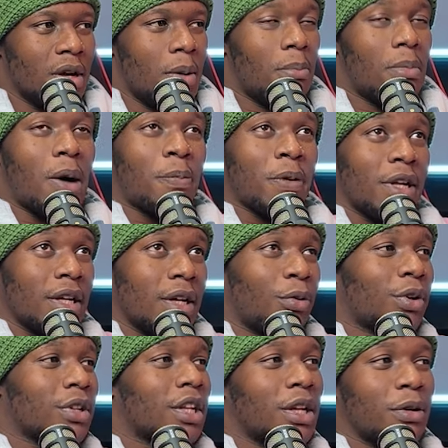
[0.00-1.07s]
Mbappe,
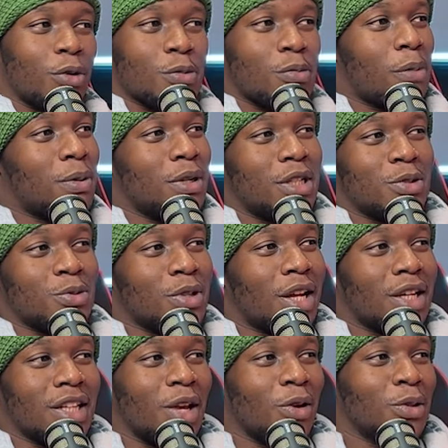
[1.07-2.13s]
what eh what Mbappe did to
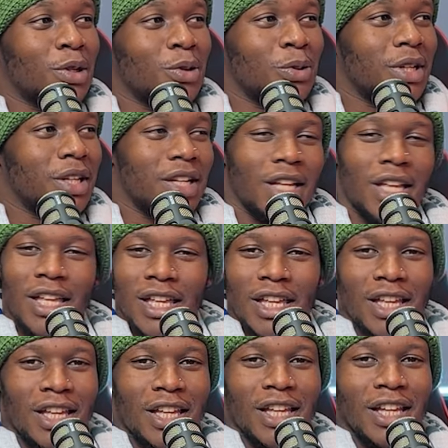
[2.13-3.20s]
that guy on the wing.
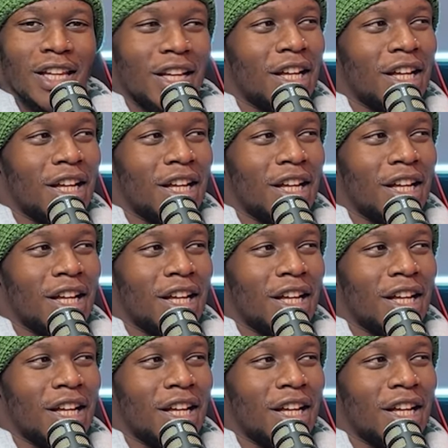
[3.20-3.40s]
He